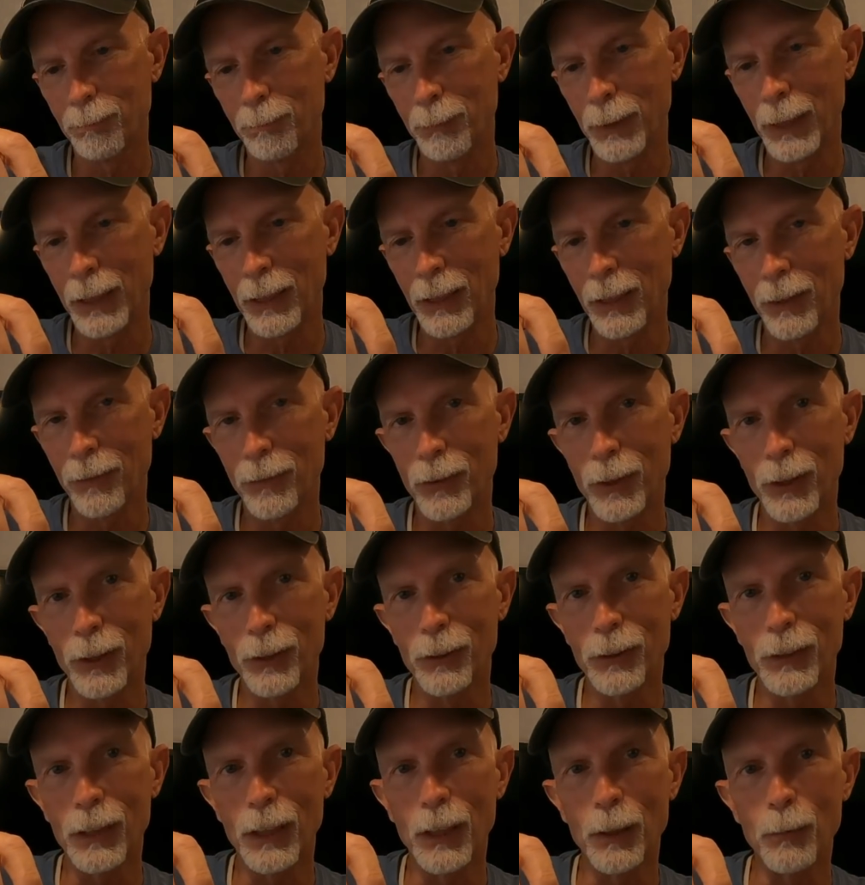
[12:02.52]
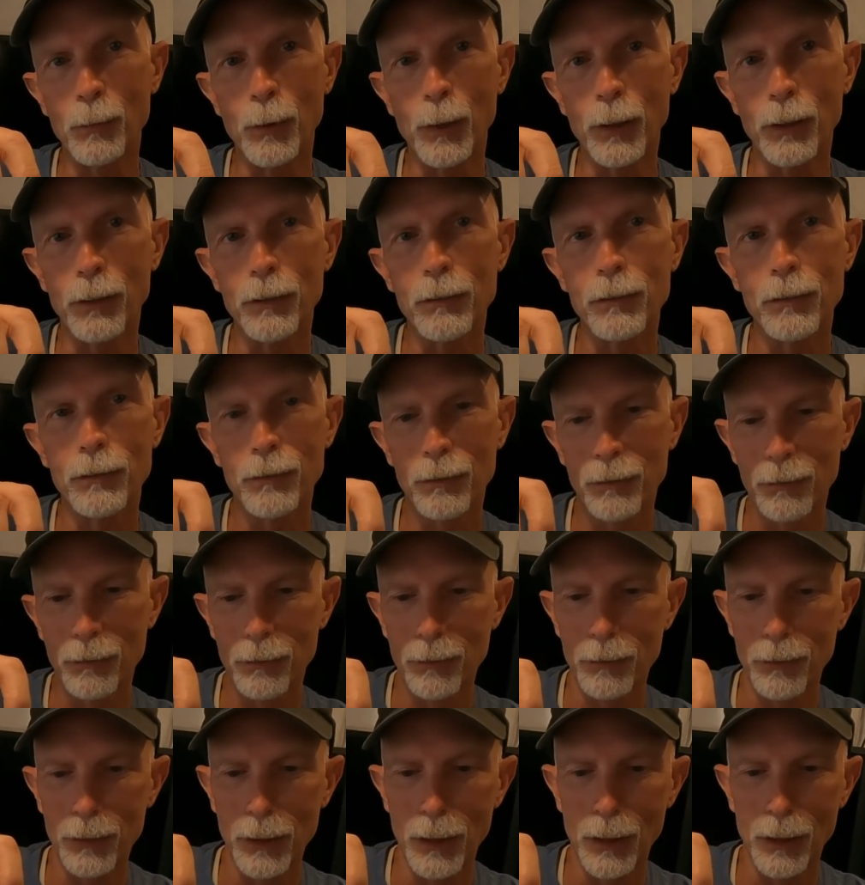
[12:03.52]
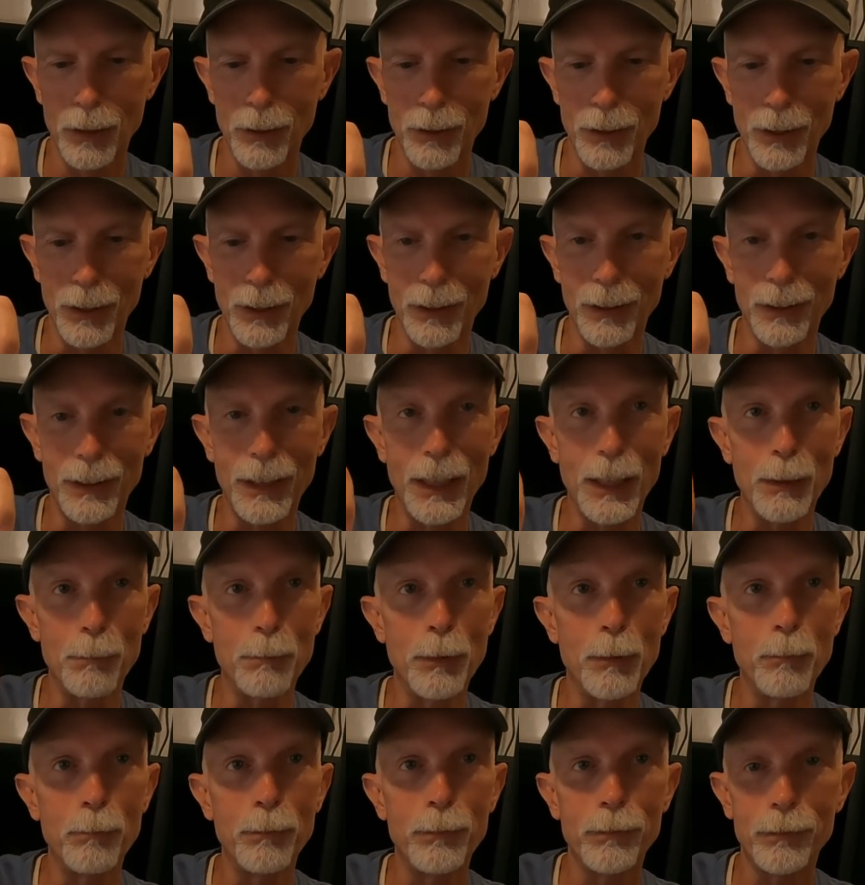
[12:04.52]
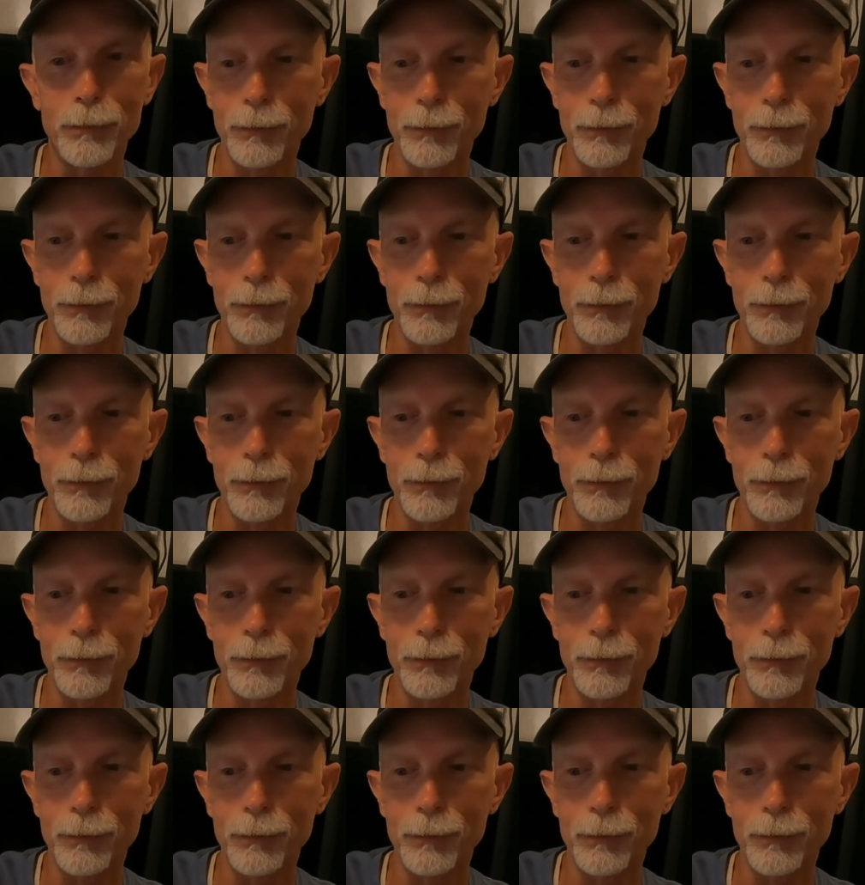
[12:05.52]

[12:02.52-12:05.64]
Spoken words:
big enough to use anymore? Do you keep them?